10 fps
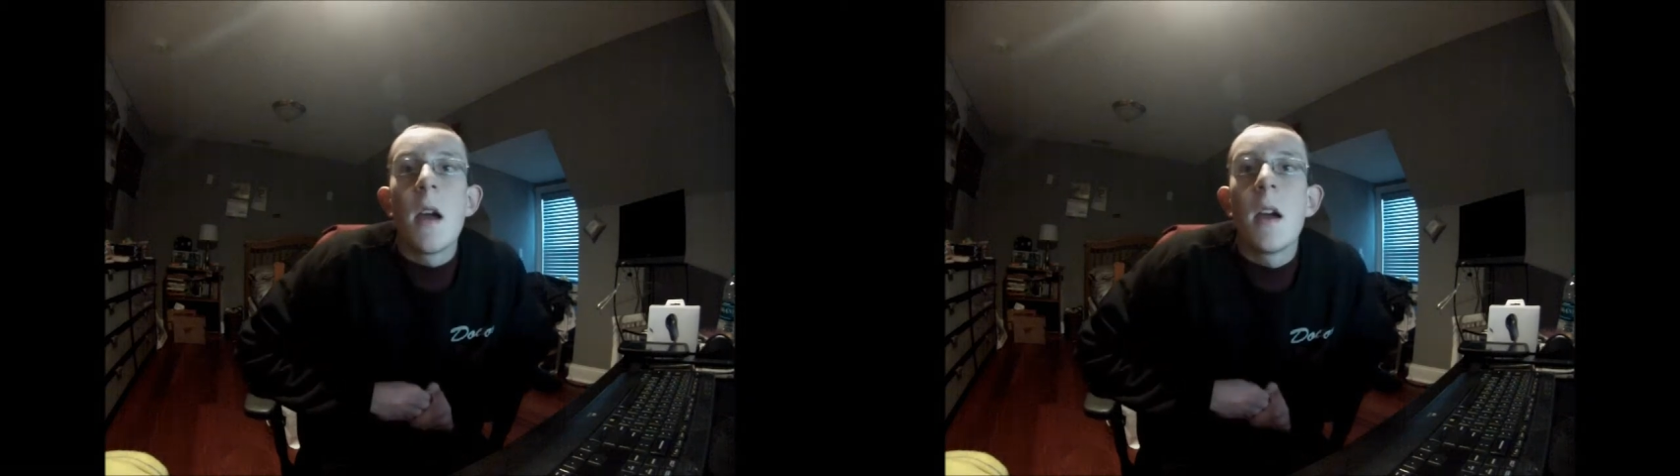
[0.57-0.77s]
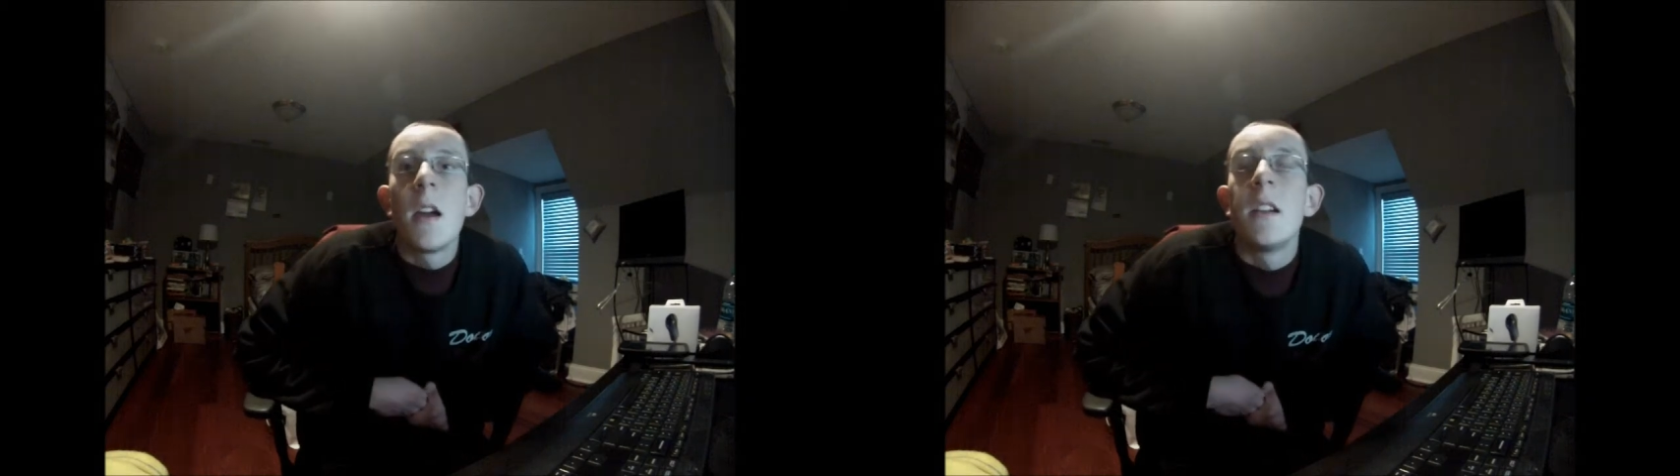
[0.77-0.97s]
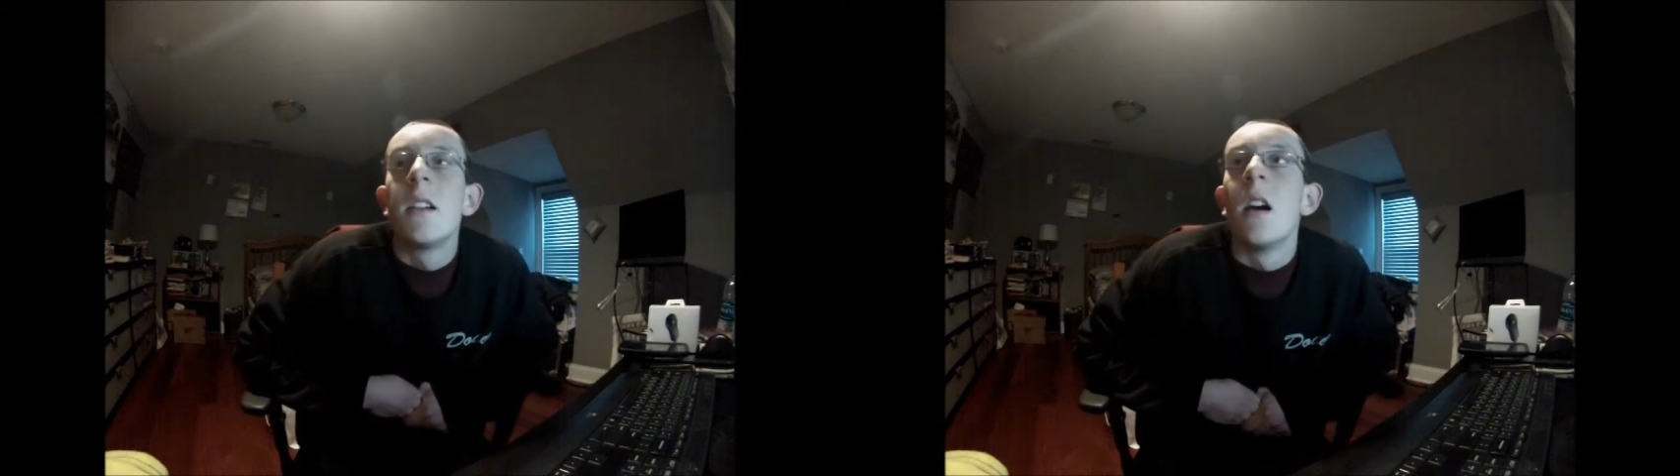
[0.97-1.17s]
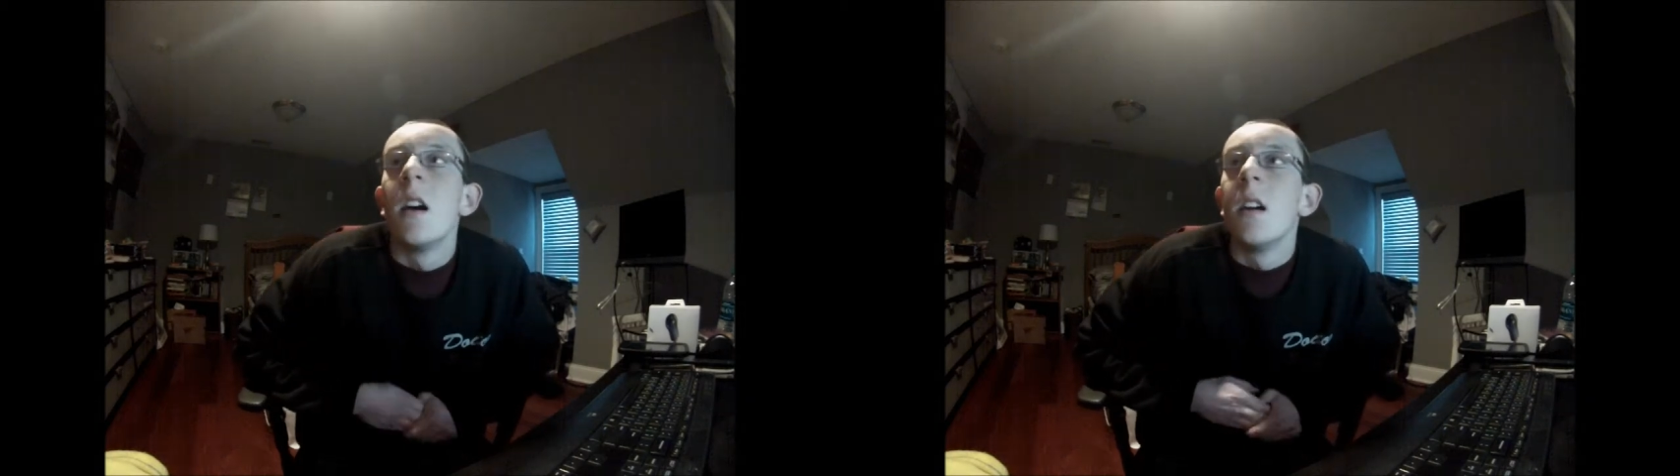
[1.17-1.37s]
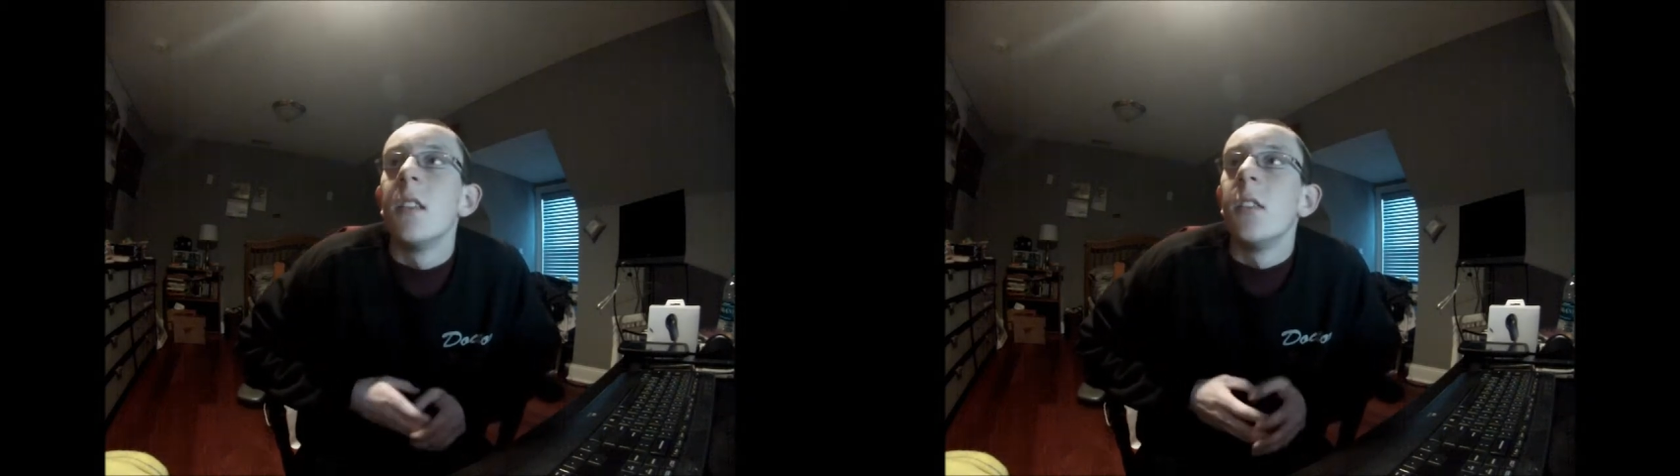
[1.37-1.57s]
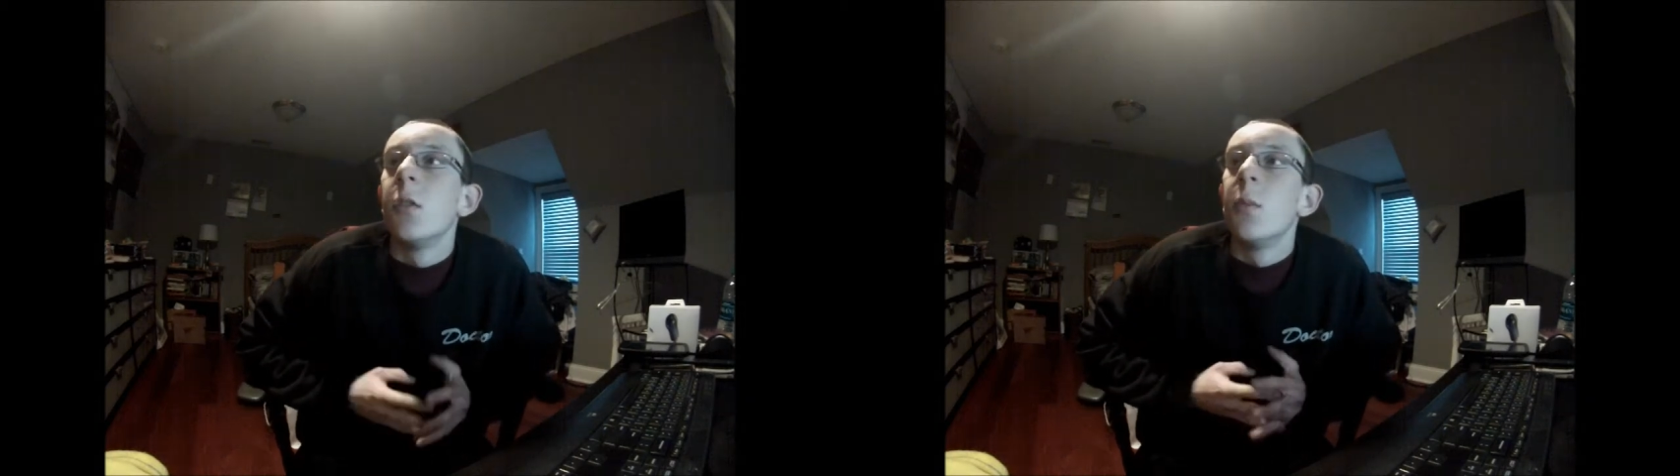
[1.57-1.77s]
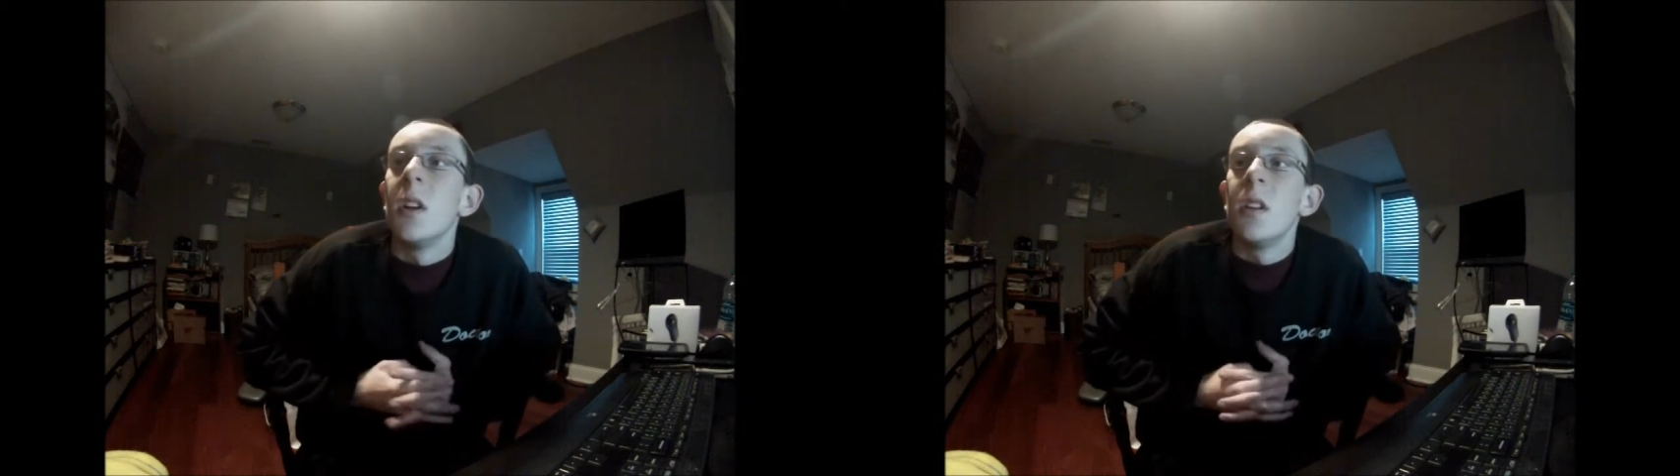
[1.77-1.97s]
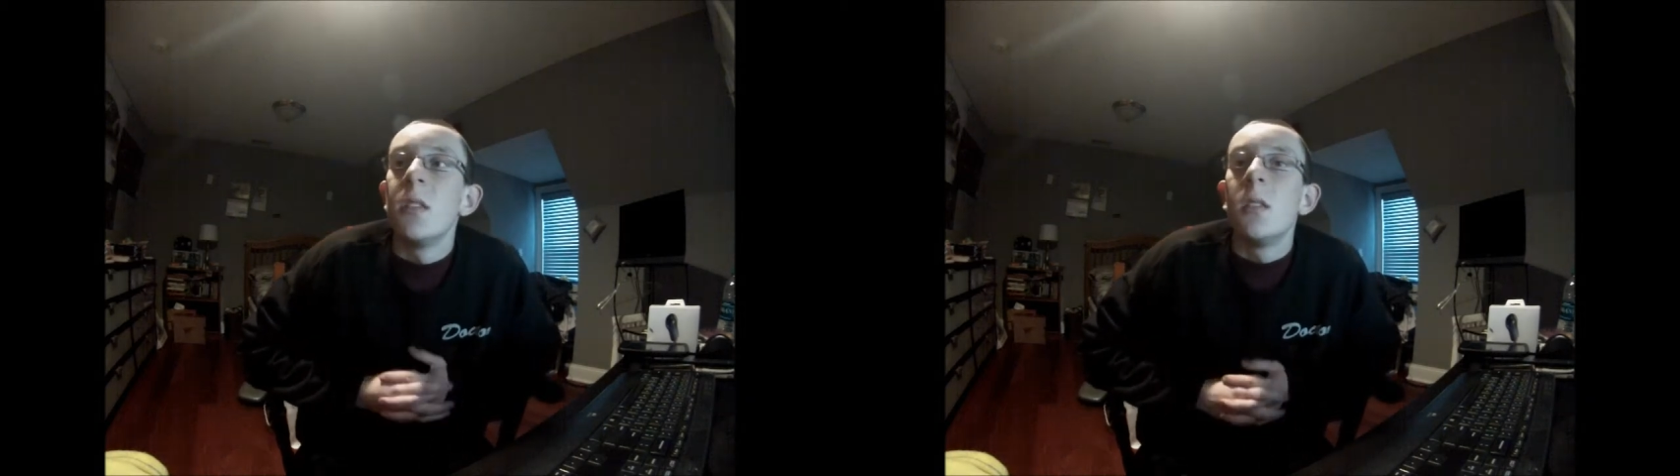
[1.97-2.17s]
Hey guys, it's
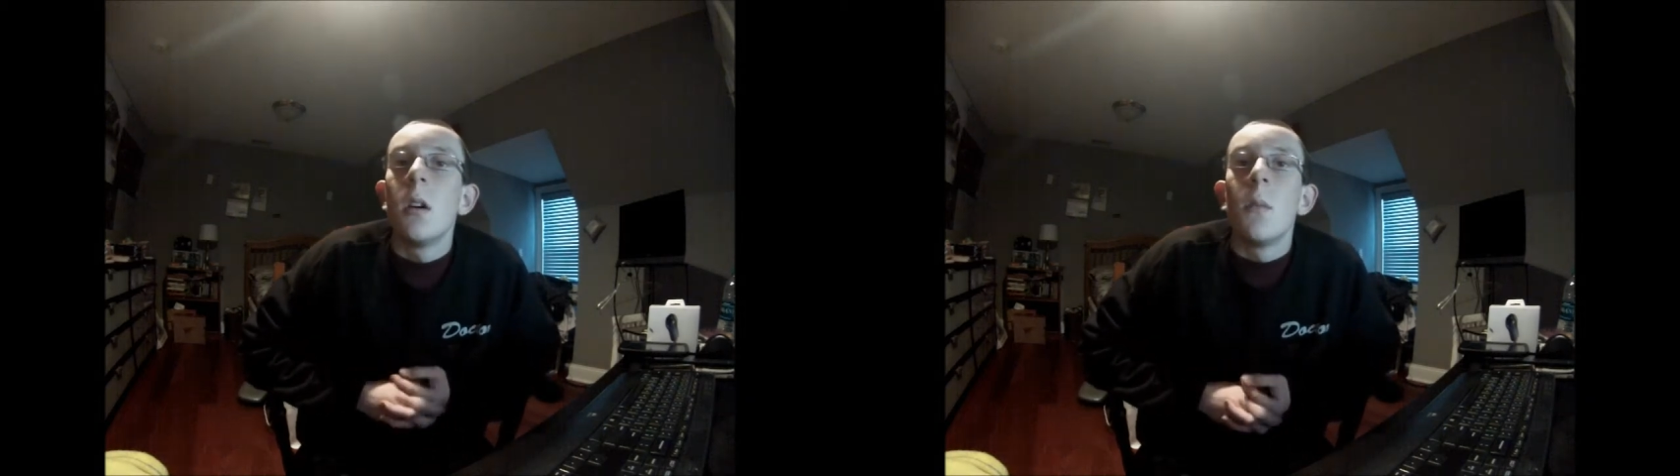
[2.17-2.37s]
me,